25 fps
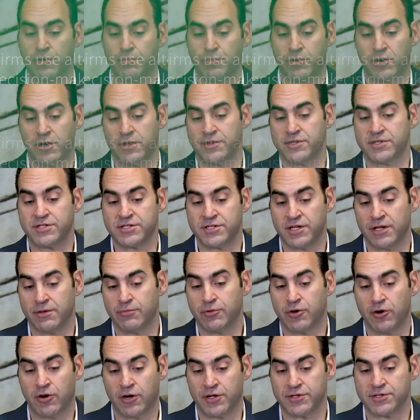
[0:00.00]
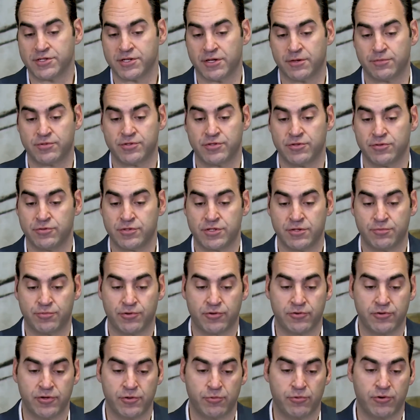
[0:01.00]
apply the same concepts, you
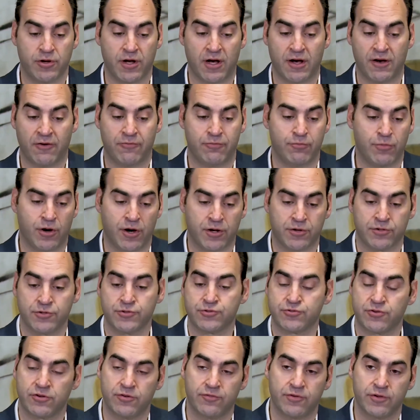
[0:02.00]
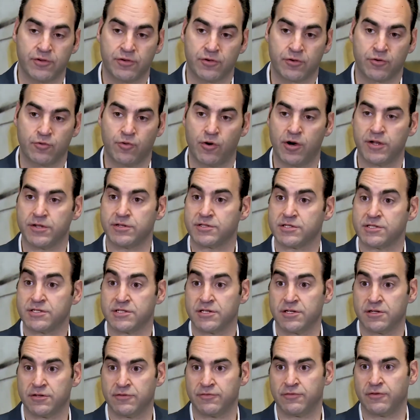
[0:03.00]
typically will have model-driven
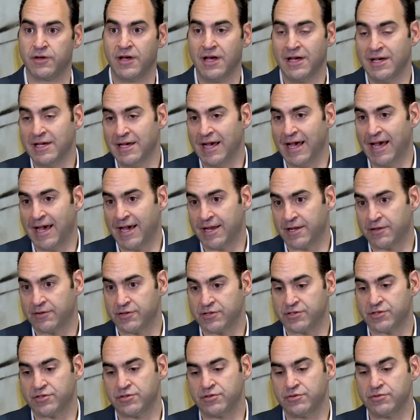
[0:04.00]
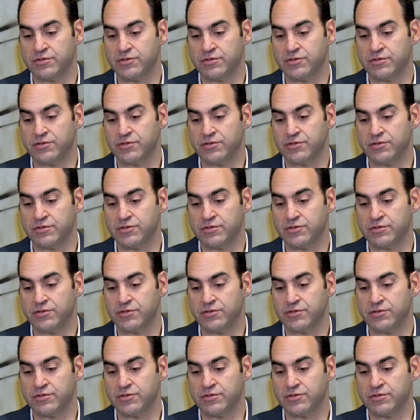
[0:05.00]
quantitative analysts